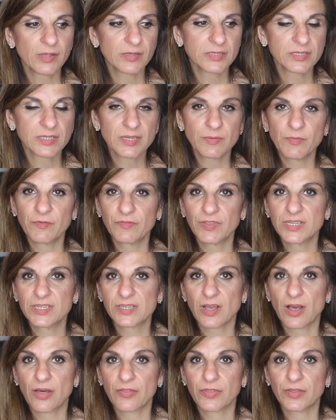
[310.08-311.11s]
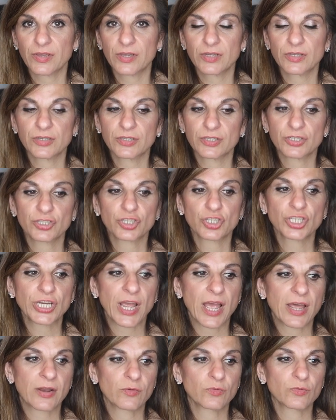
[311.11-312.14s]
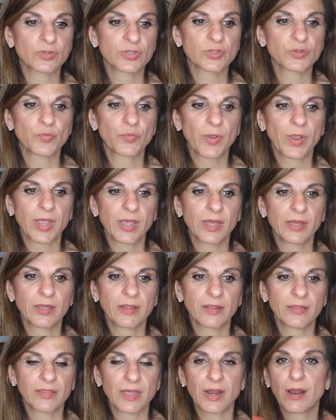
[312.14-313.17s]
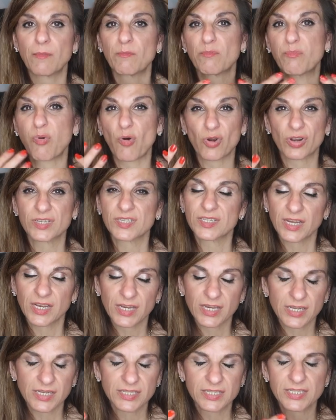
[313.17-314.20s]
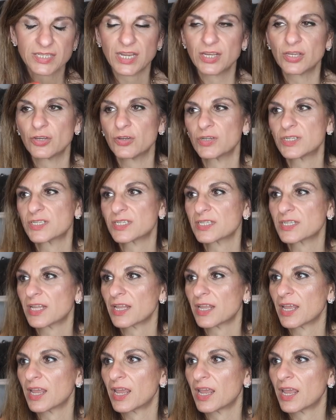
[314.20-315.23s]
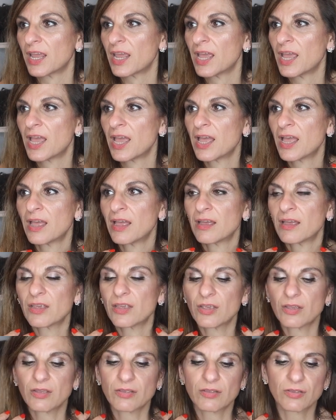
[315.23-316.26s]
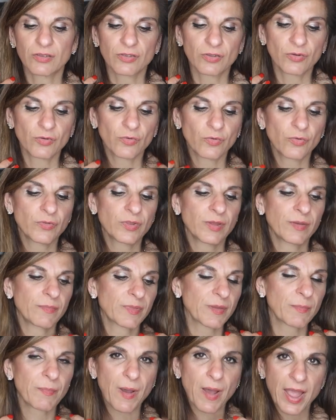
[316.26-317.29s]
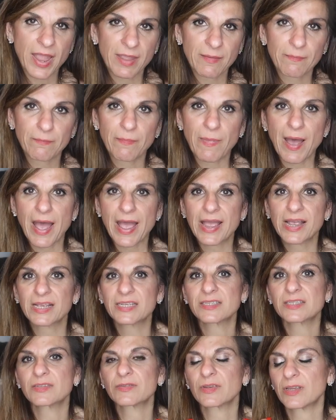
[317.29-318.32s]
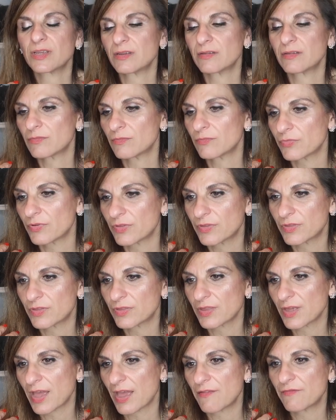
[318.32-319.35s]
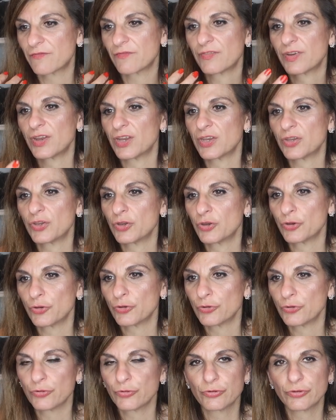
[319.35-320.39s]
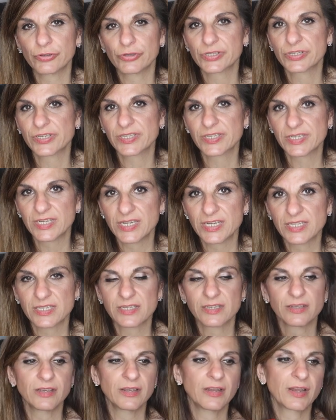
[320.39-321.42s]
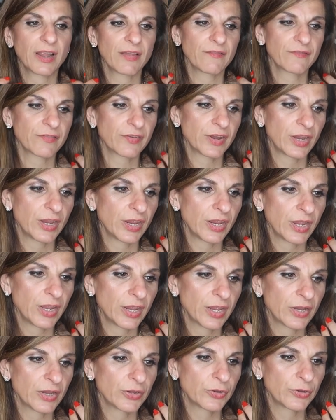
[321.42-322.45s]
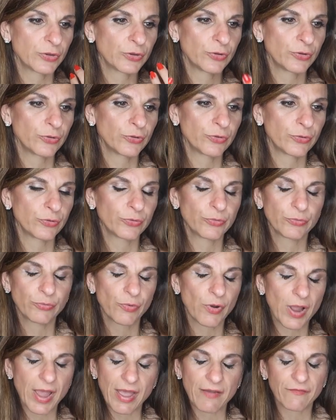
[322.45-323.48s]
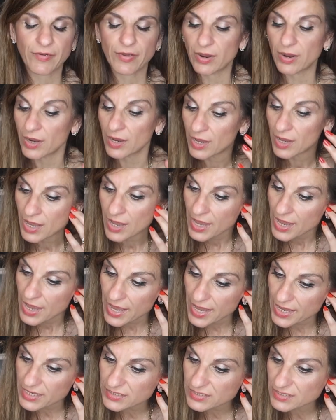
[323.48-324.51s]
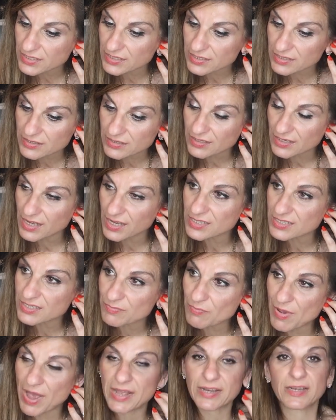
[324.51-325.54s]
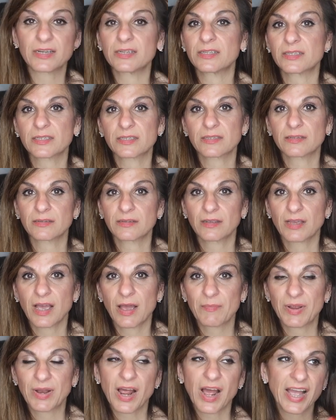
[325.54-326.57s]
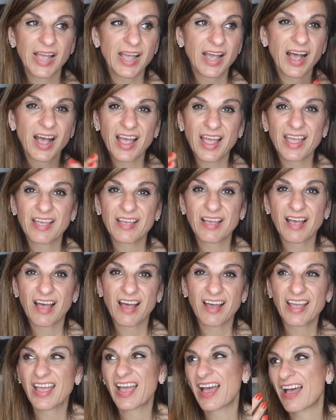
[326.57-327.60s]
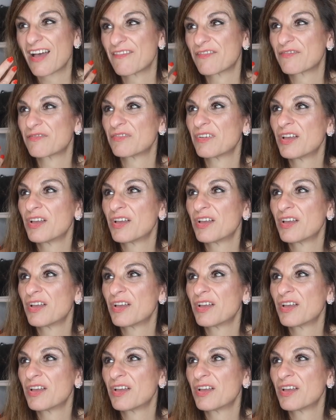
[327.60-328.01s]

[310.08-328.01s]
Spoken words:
some of these other channels where they're unboxing continuously, you know, they're buying bags with every new season, every new whatever. It's madness. I mean, I have